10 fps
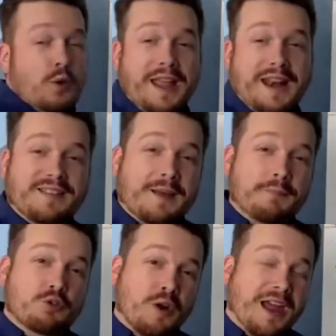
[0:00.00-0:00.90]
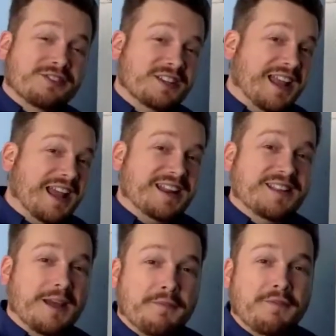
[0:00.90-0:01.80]
getting them dressed, getting
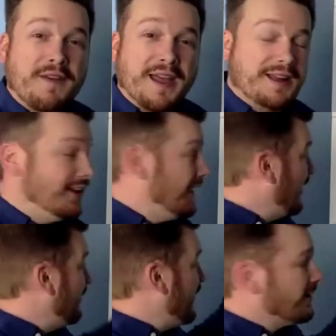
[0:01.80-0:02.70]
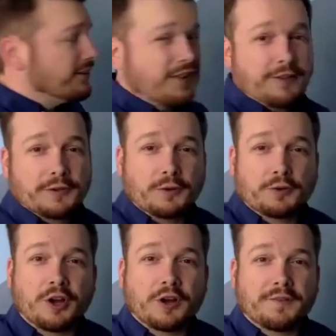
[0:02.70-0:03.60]
them fed, and that's another little
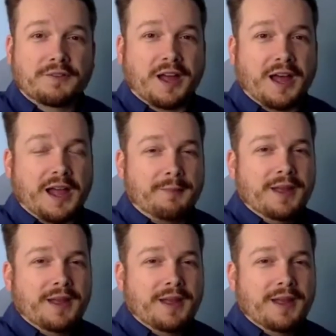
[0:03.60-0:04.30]
chunk of time.